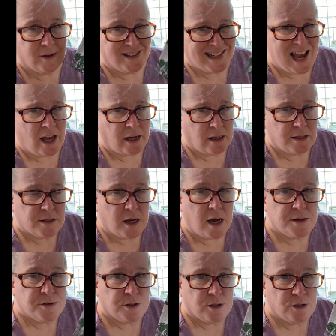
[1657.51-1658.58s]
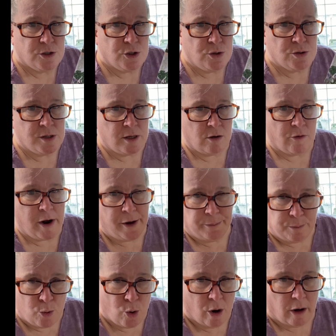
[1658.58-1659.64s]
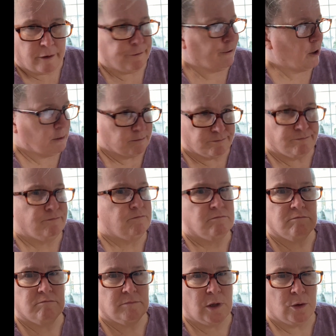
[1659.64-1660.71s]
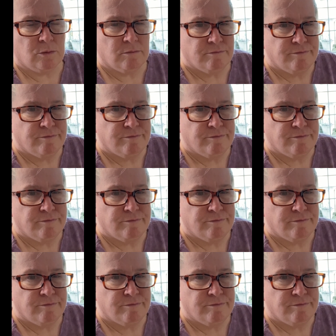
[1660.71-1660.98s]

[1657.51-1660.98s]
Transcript: Italian sausage using ground pork from, you know,